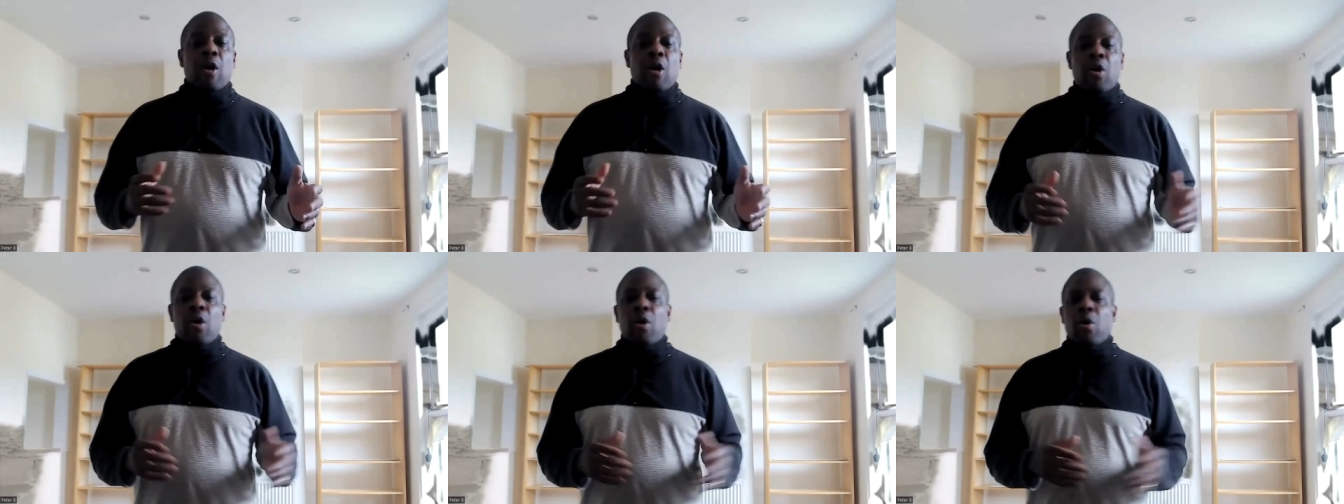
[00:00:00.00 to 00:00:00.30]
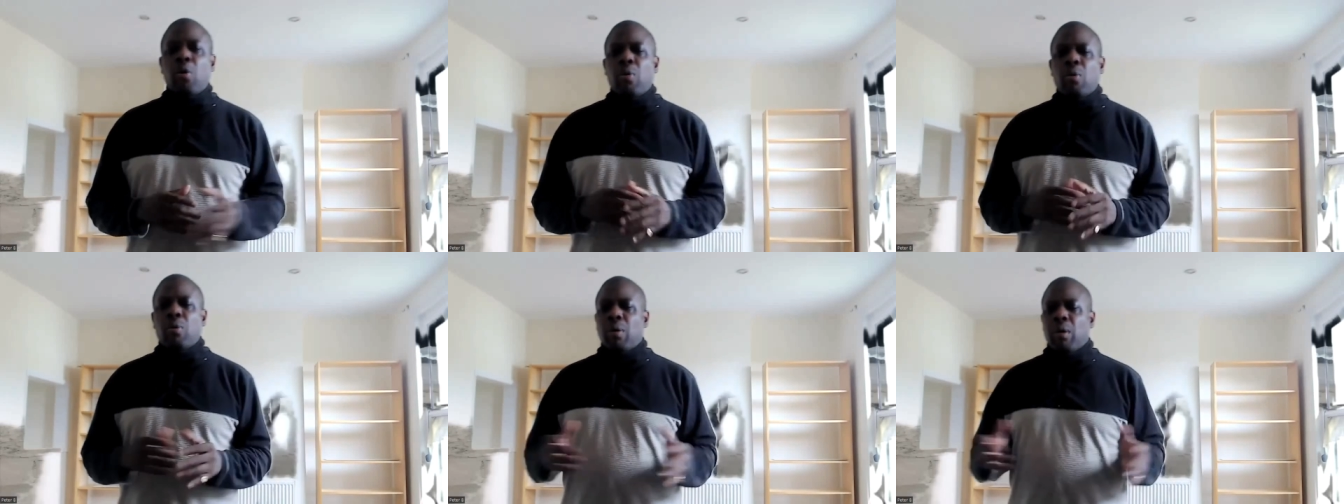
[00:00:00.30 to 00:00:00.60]
uh,
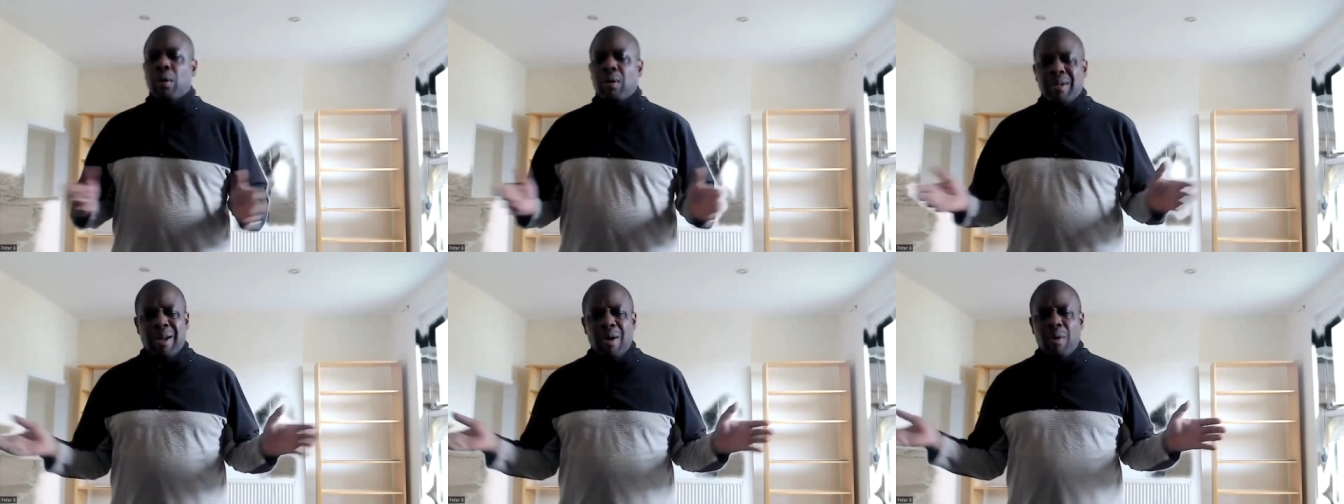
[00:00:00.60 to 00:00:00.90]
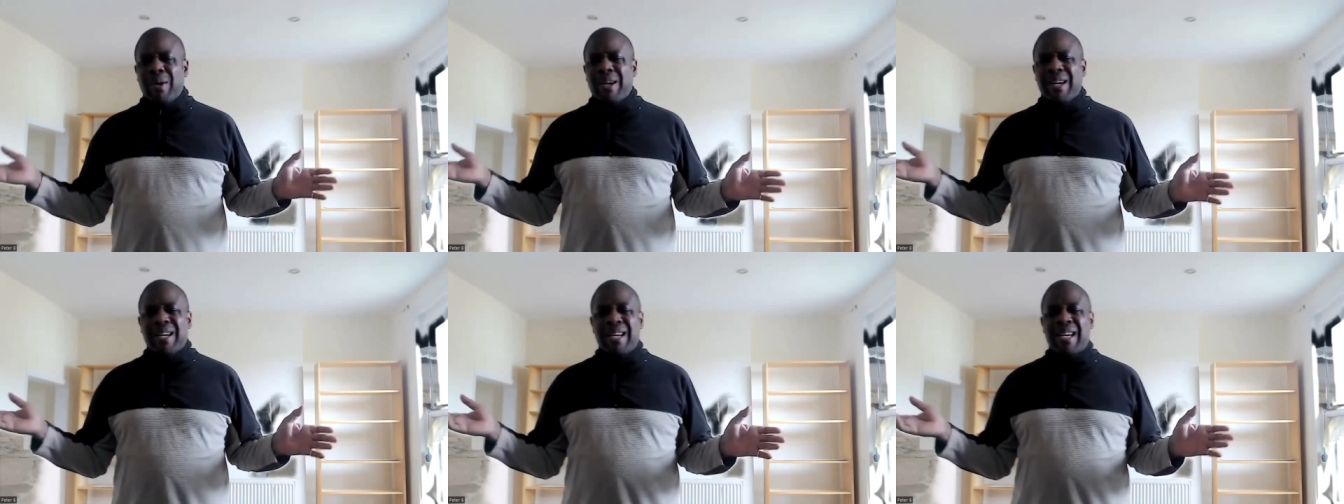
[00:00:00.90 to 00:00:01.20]
who are
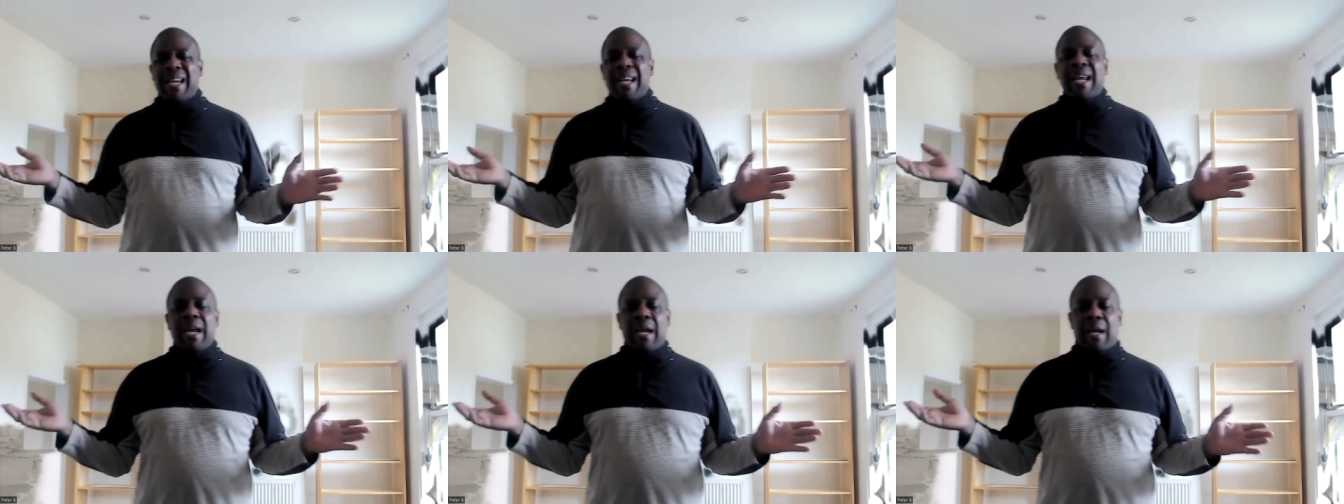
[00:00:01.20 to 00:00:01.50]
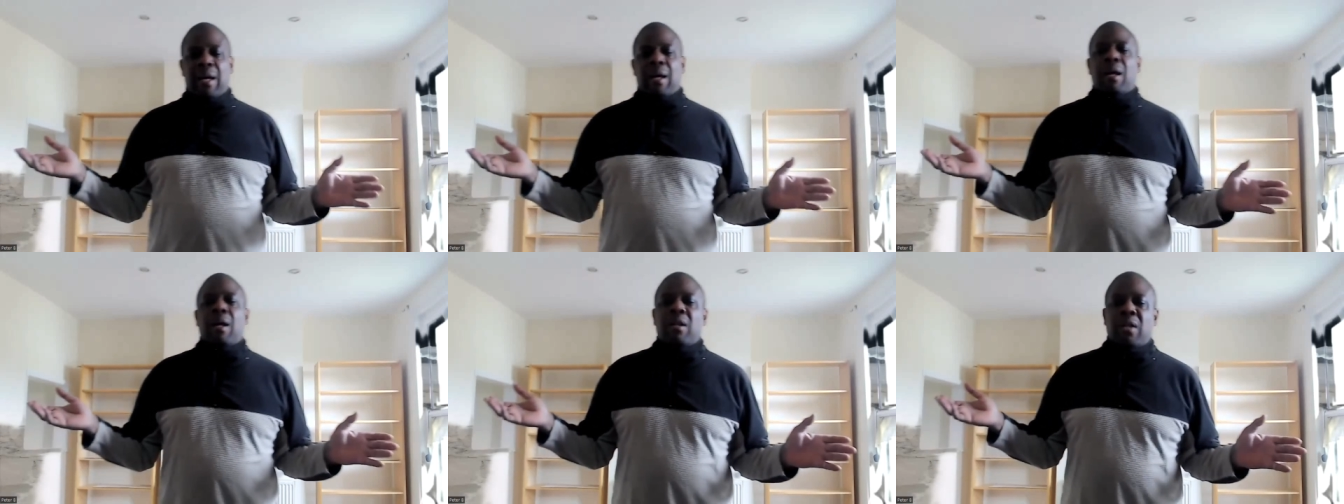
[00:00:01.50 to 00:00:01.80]
nowhere
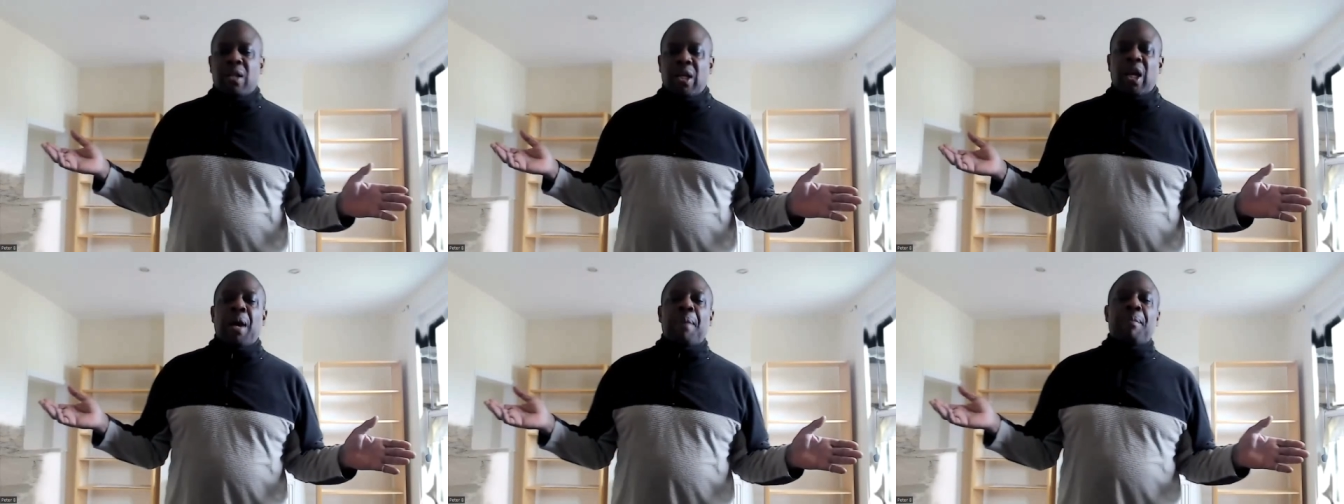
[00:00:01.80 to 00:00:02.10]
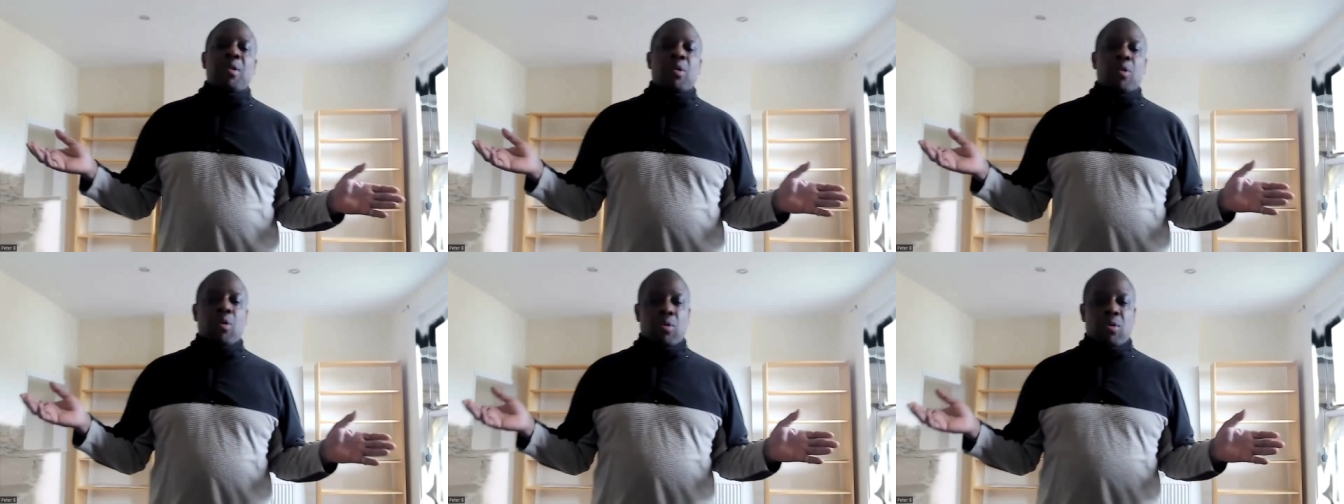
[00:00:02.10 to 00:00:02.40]
near the
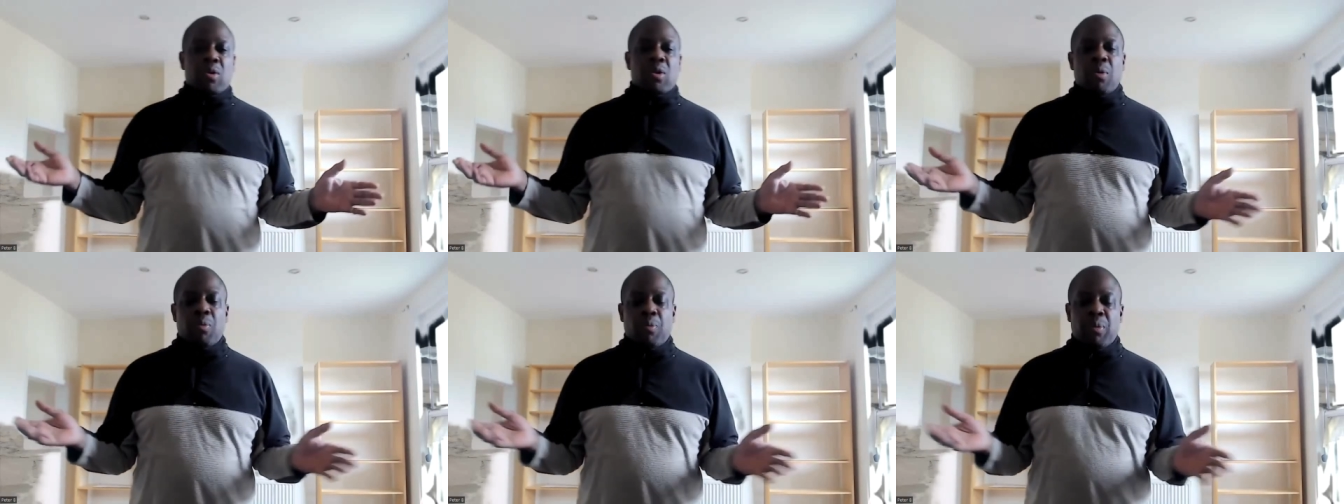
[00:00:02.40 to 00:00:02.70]
Amazons,